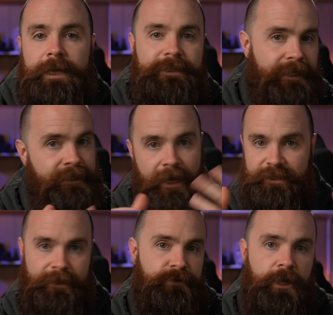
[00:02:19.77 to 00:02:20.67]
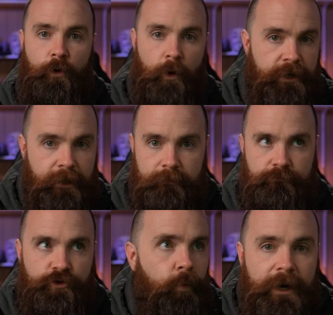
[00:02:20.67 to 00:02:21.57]

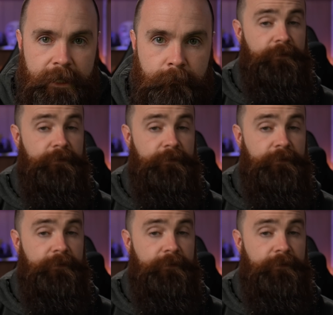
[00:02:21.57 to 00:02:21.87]
10.7.1.20,